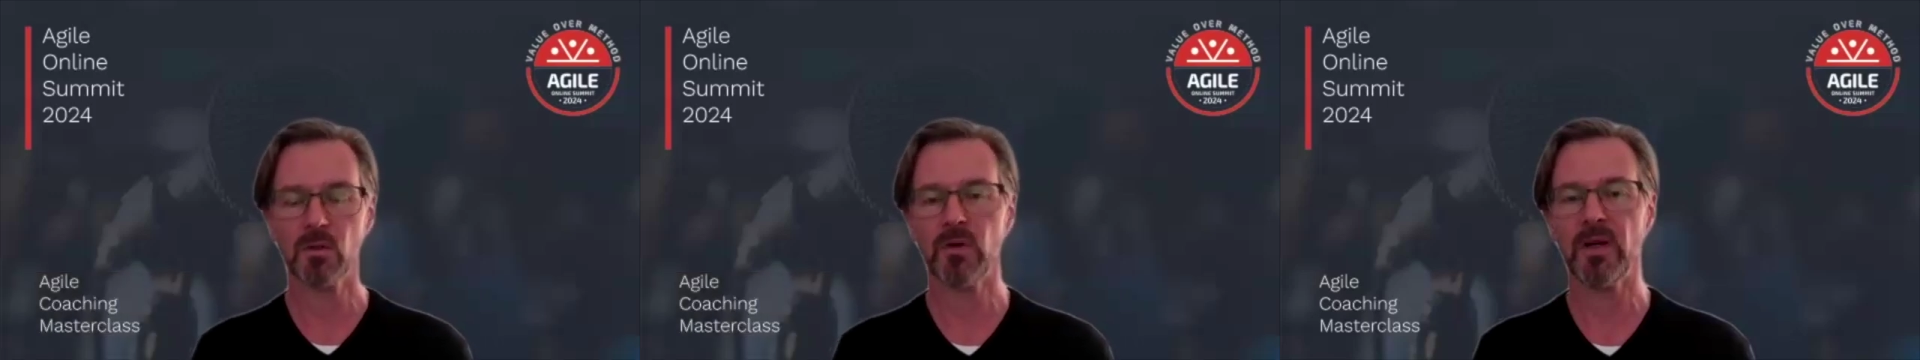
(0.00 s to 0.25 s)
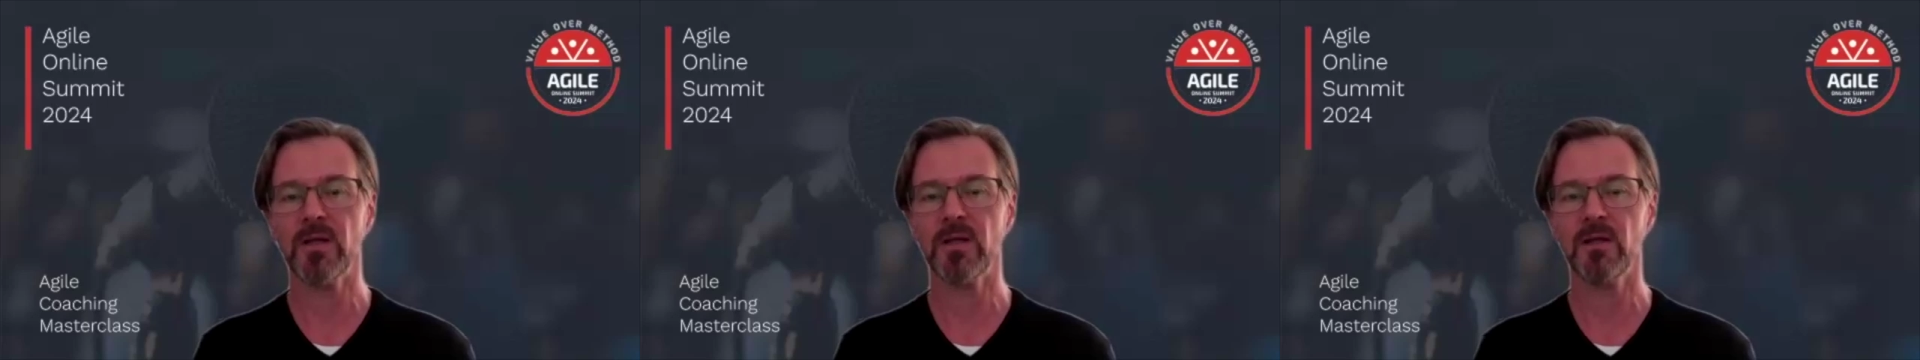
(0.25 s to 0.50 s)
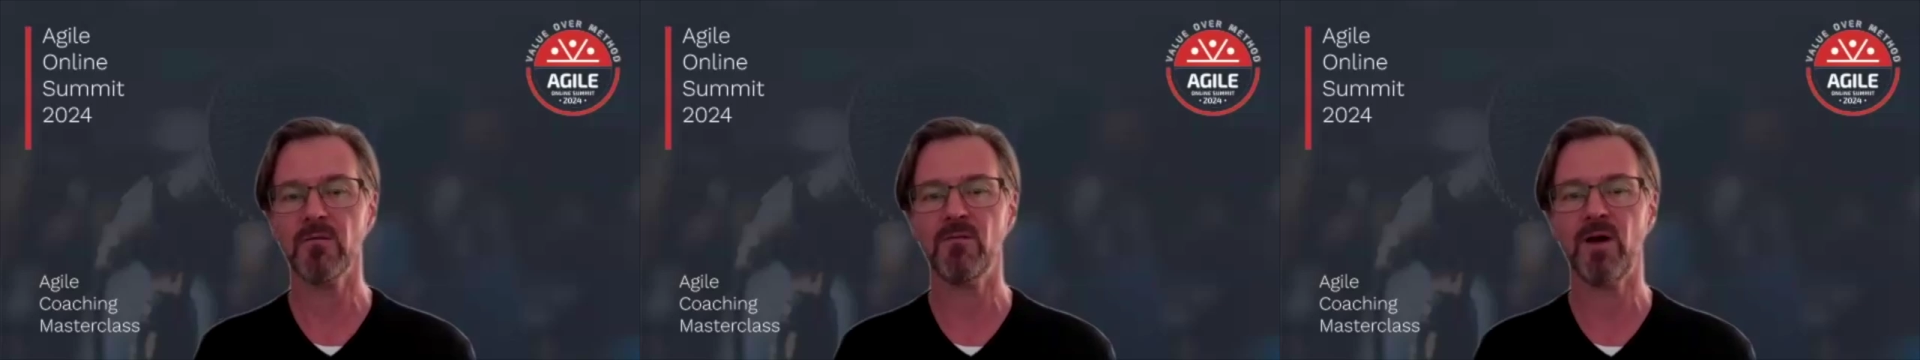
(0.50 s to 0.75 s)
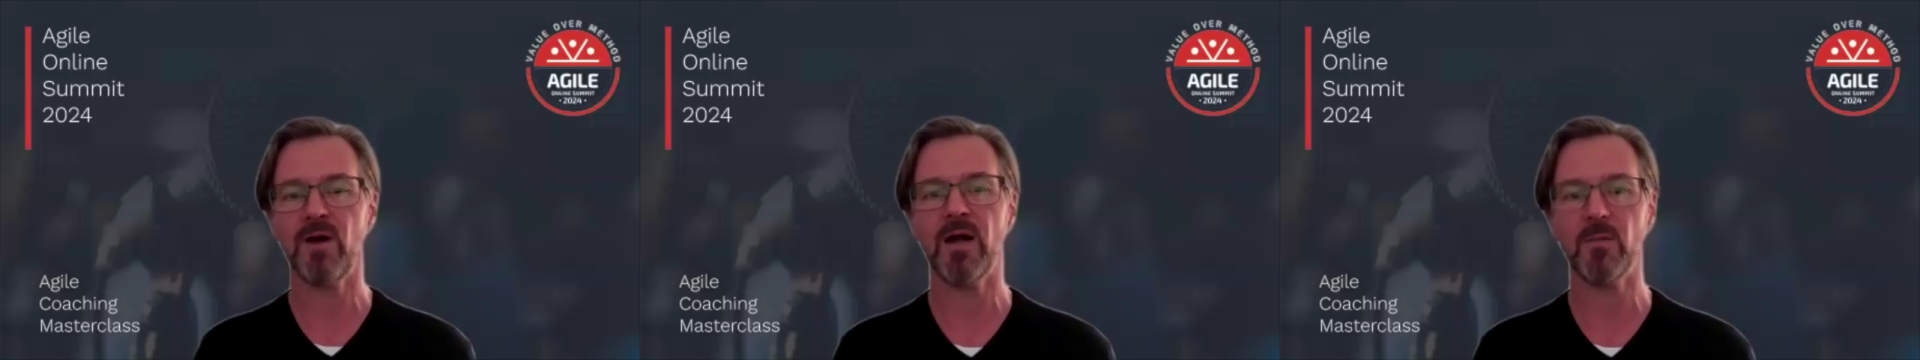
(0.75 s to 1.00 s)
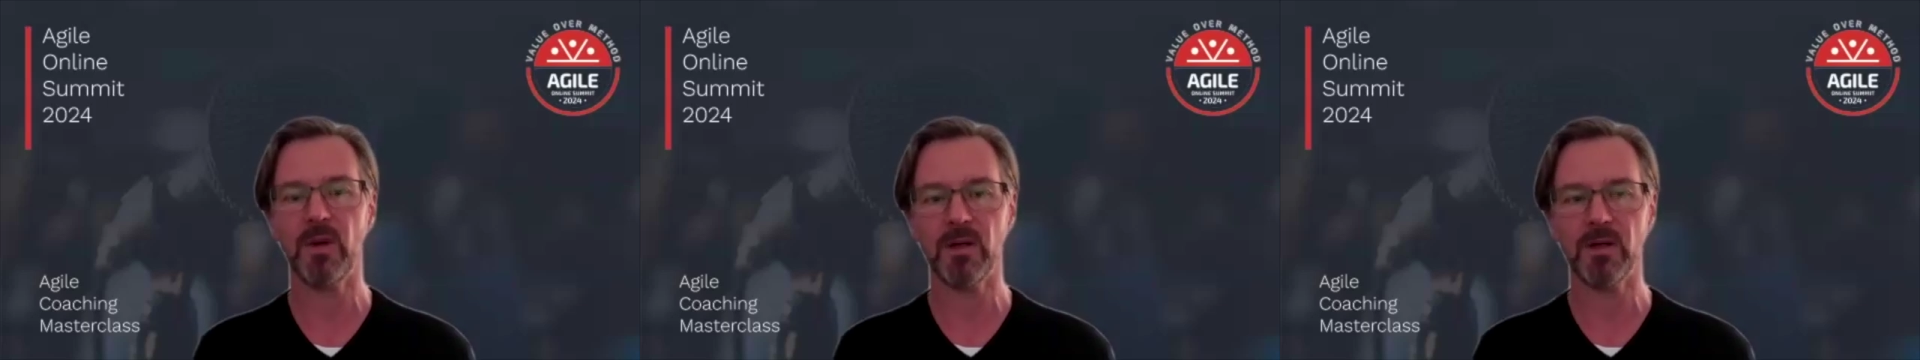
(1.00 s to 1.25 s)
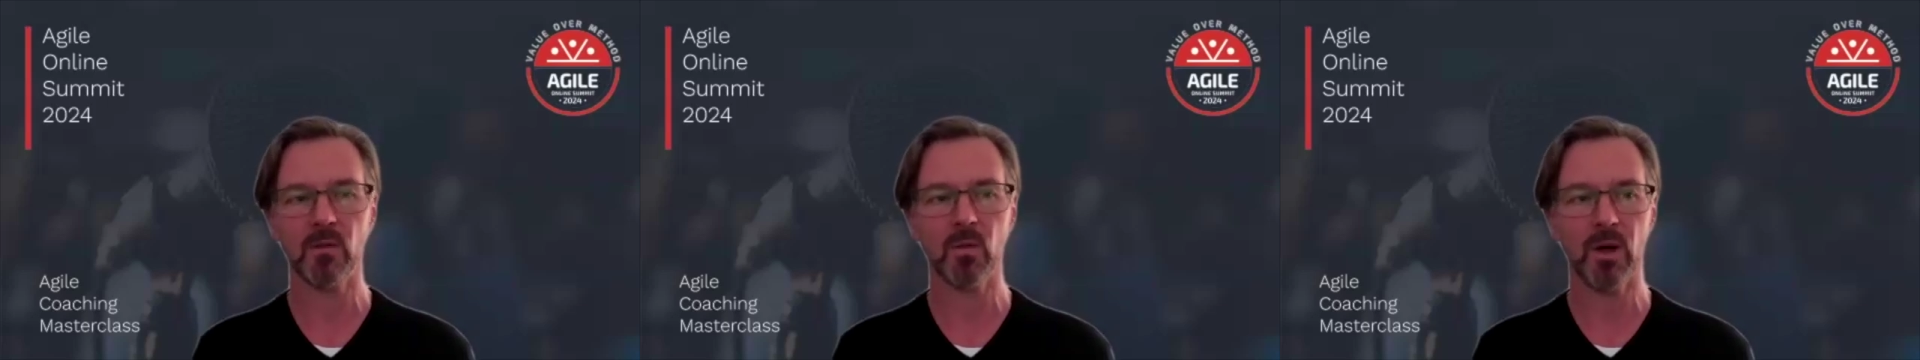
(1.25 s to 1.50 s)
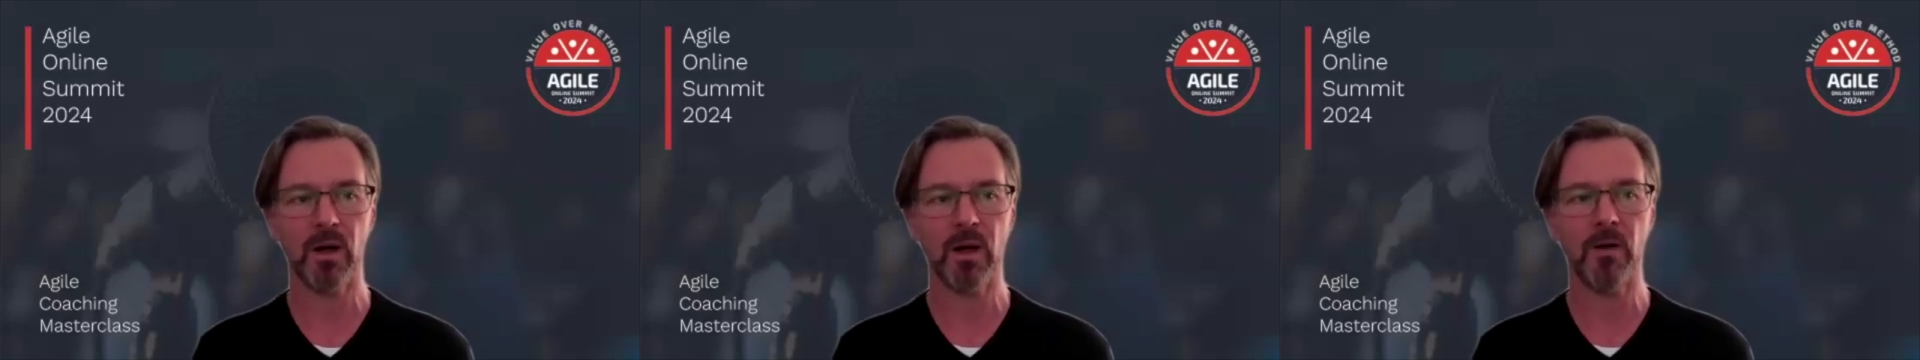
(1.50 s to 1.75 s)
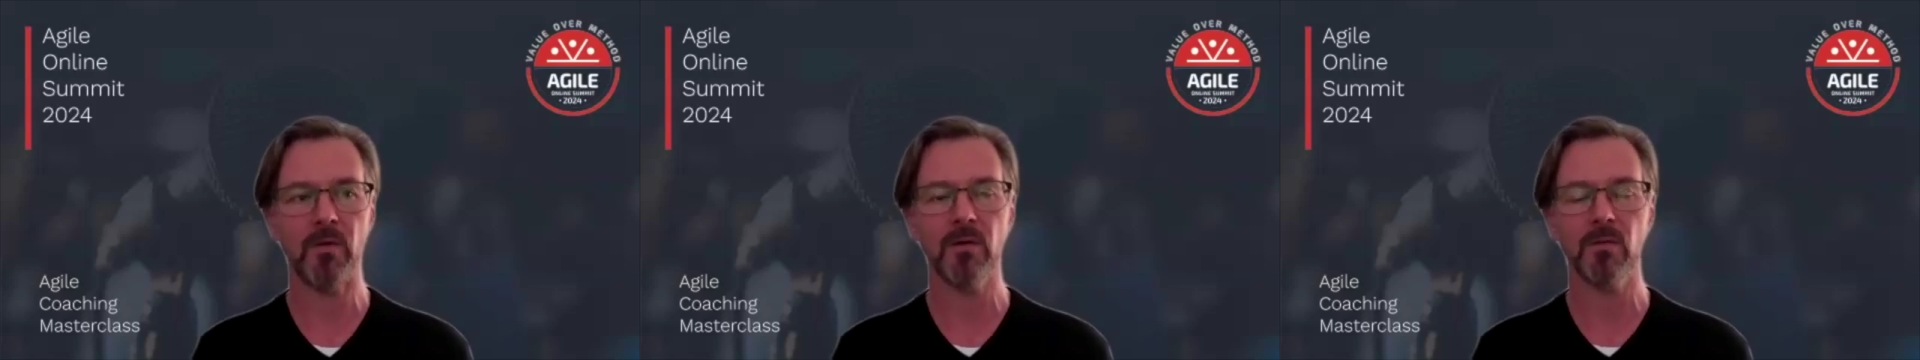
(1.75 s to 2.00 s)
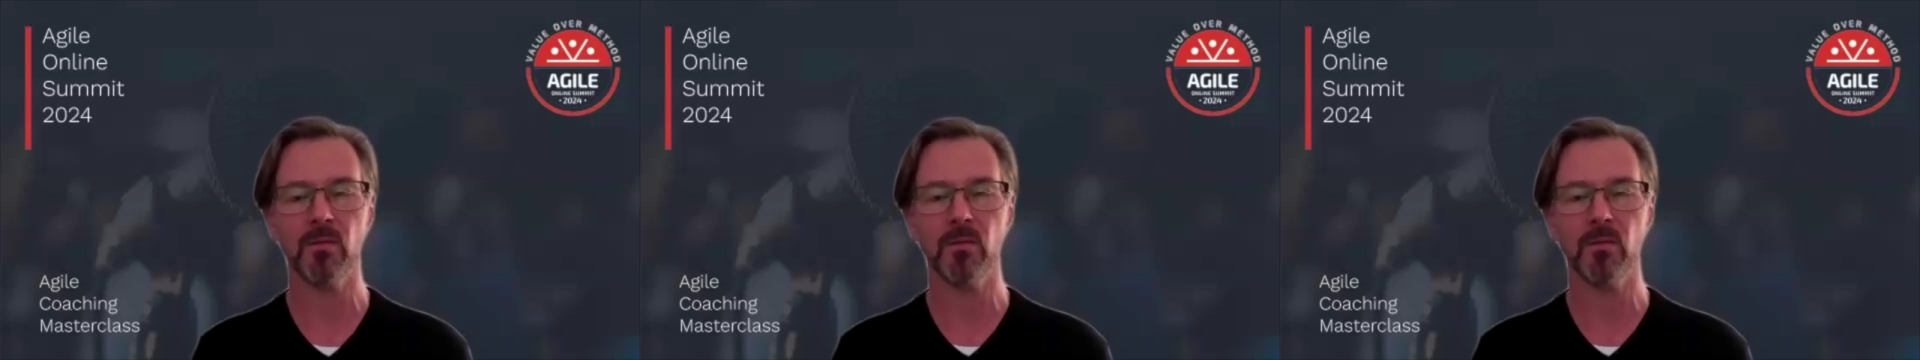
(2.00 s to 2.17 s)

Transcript: create an environment where